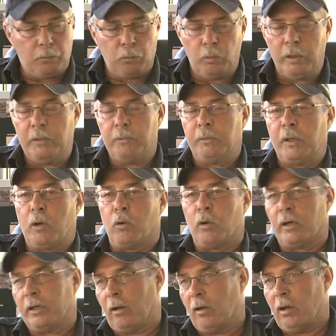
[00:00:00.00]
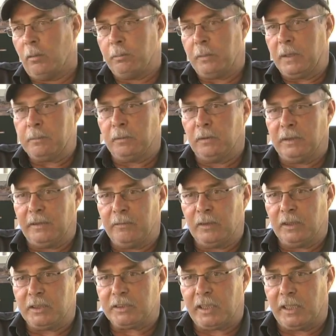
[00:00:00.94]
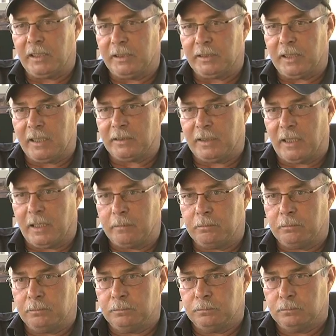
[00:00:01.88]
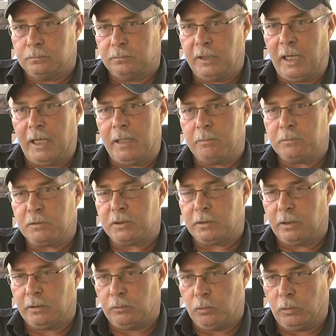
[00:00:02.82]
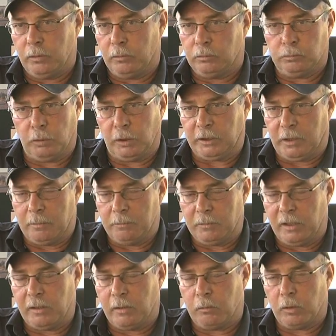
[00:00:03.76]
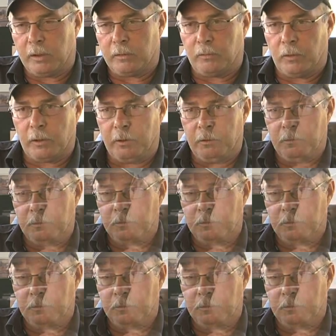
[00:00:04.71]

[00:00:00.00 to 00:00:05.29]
we record all people leaving the site at that time, names and what company they work for.